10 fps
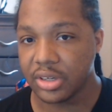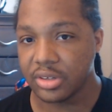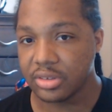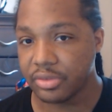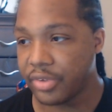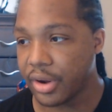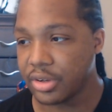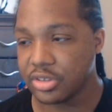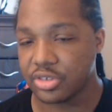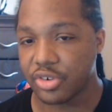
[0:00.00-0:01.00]
very
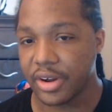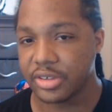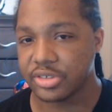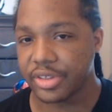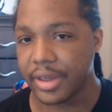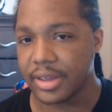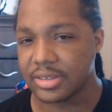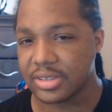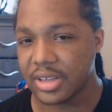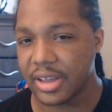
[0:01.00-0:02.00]
strange things
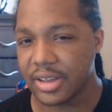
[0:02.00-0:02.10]
that